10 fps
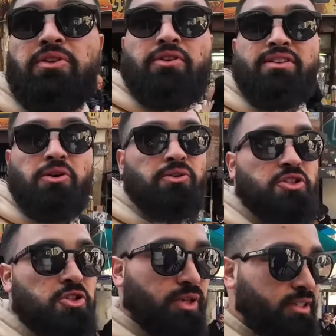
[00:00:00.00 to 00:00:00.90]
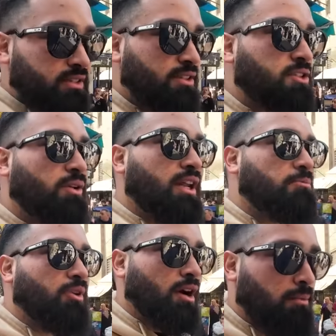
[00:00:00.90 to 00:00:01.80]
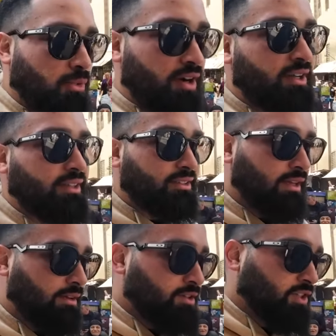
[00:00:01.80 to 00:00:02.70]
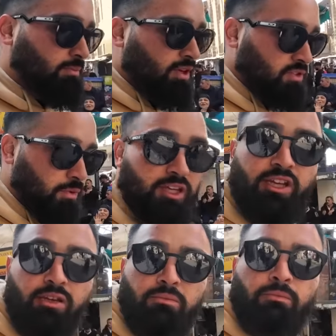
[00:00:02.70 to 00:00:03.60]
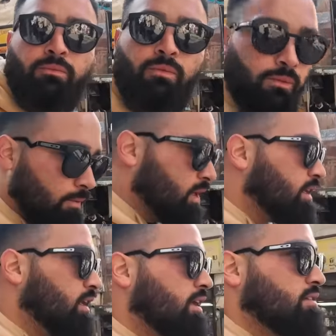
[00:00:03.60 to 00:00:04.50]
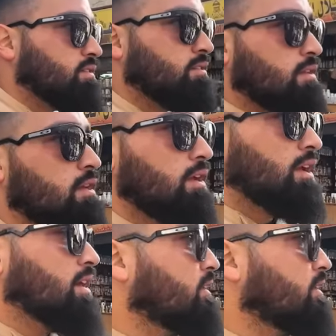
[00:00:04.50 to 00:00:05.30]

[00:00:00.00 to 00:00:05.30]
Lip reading: with you, this whole streets, this whole market just smells really, really nice. And